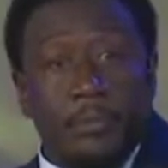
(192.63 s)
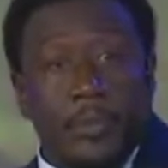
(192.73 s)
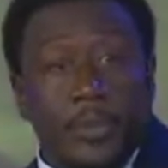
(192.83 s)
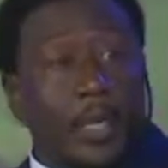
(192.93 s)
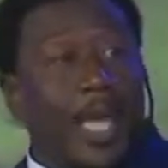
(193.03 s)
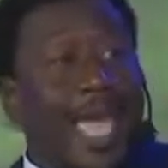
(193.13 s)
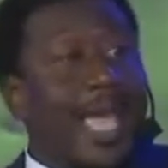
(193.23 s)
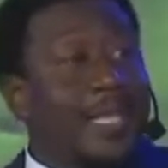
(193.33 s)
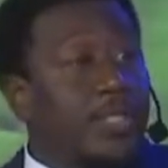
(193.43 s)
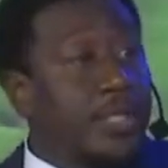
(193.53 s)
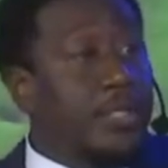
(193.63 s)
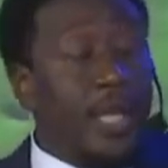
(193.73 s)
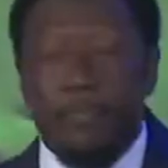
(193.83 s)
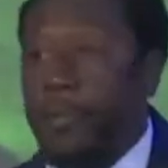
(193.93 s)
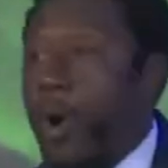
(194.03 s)
The Asians
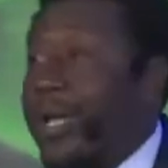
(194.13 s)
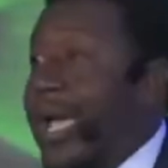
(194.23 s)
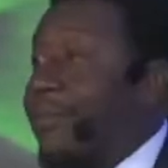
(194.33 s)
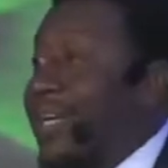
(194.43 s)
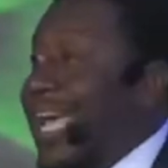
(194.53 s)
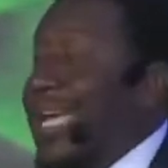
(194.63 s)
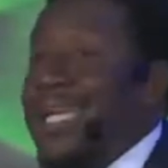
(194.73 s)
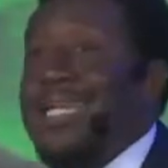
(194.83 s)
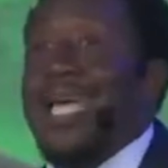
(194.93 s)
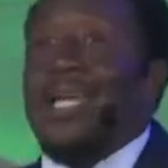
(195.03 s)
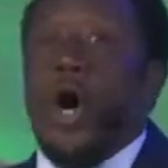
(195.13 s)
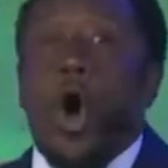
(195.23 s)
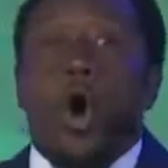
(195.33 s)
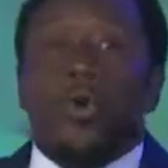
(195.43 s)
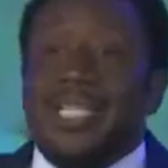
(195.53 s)
eat pork every day. They the
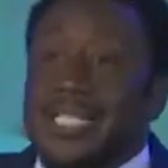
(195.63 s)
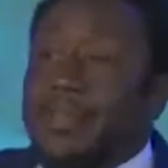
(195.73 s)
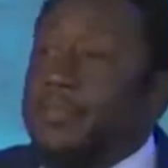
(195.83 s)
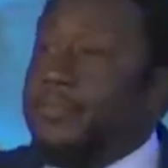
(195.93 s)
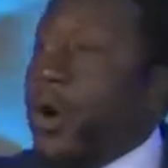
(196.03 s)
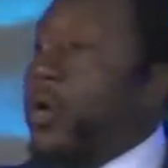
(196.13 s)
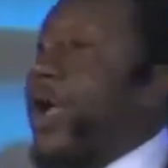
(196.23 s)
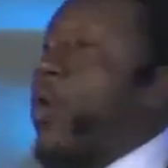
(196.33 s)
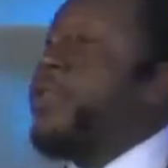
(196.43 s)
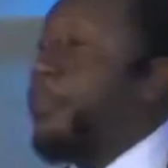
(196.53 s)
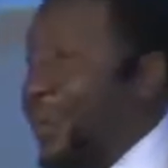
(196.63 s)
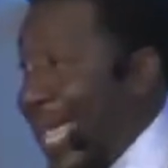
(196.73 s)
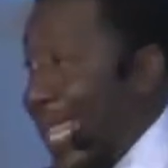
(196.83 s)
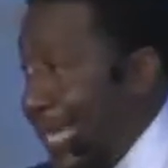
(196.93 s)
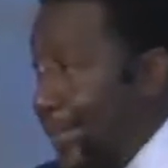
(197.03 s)
oldest living folk on the
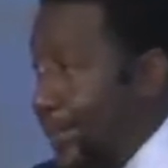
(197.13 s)
planet.